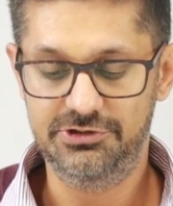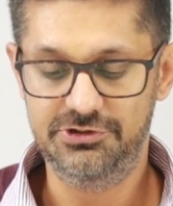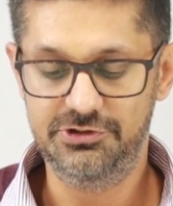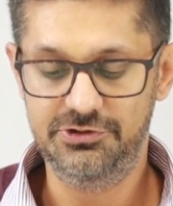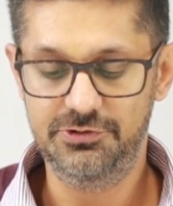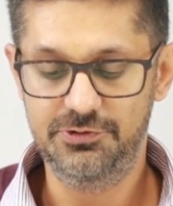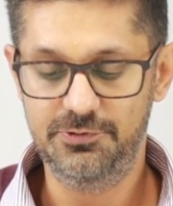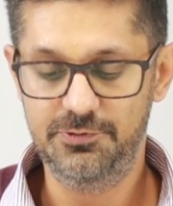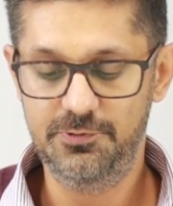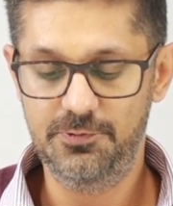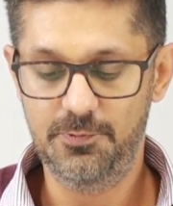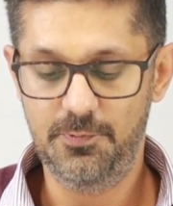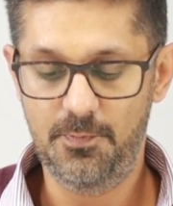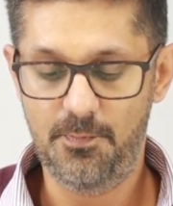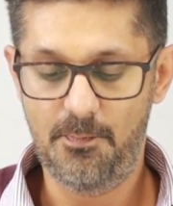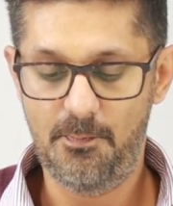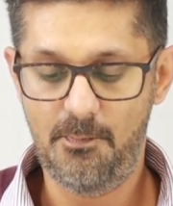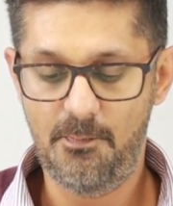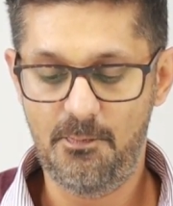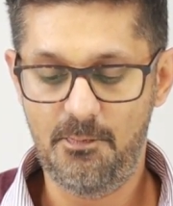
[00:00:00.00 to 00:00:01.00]
you
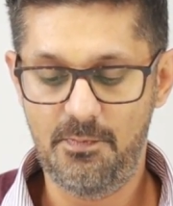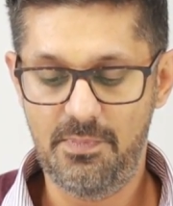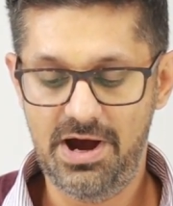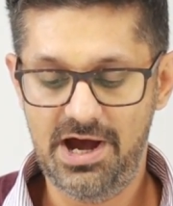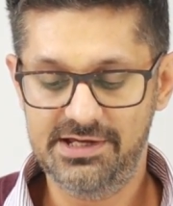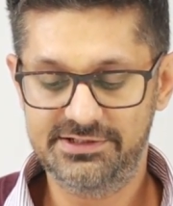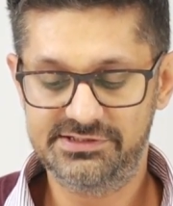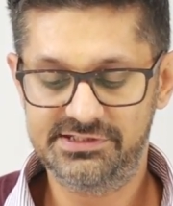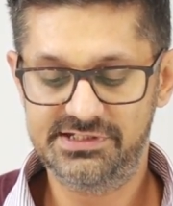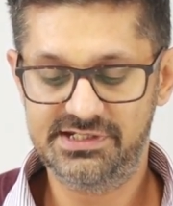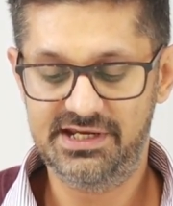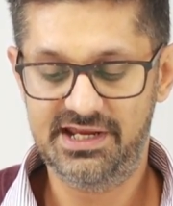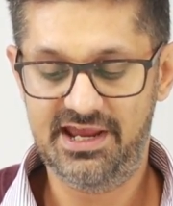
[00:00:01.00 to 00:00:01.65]
must